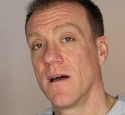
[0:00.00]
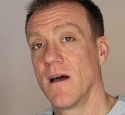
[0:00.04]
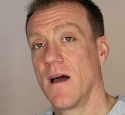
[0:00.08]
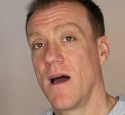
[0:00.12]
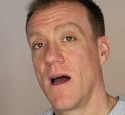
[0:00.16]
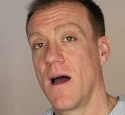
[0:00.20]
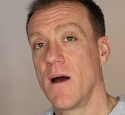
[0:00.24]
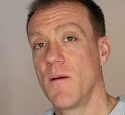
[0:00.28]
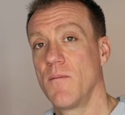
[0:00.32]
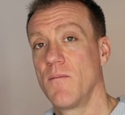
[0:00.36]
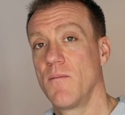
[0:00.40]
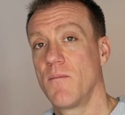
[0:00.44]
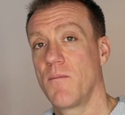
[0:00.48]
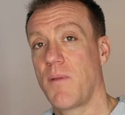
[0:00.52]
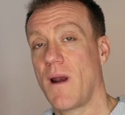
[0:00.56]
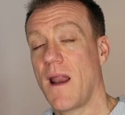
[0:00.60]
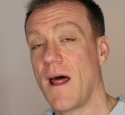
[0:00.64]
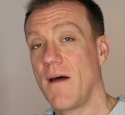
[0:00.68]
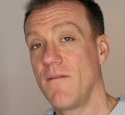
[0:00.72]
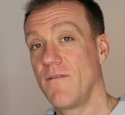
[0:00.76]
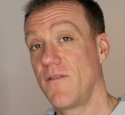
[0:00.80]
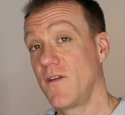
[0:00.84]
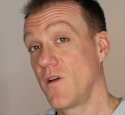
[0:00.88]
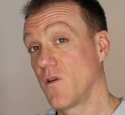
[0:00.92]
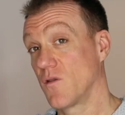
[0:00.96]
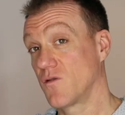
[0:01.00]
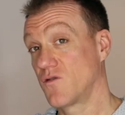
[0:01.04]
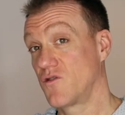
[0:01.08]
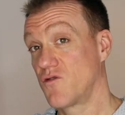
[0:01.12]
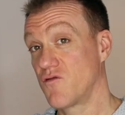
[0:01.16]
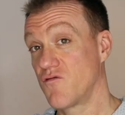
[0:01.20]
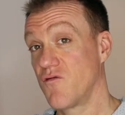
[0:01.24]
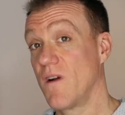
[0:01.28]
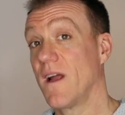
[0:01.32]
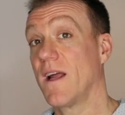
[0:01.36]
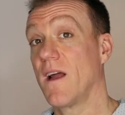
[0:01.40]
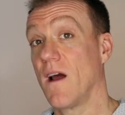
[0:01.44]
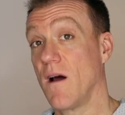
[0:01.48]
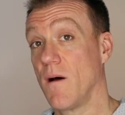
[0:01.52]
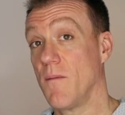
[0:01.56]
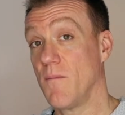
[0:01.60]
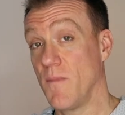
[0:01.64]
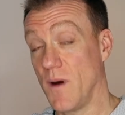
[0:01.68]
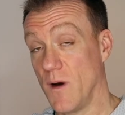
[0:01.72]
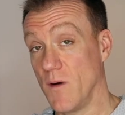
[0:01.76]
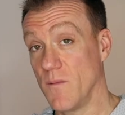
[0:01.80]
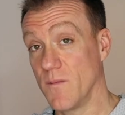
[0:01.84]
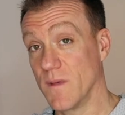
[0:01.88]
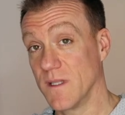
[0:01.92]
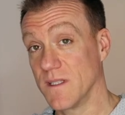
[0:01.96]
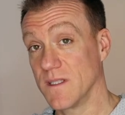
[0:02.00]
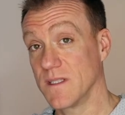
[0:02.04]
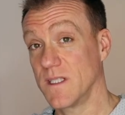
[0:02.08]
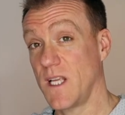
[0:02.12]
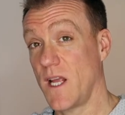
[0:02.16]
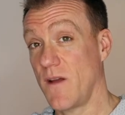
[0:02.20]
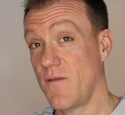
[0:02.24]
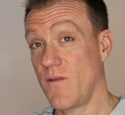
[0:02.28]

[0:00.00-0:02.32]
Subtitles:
Plan for your trigger moments.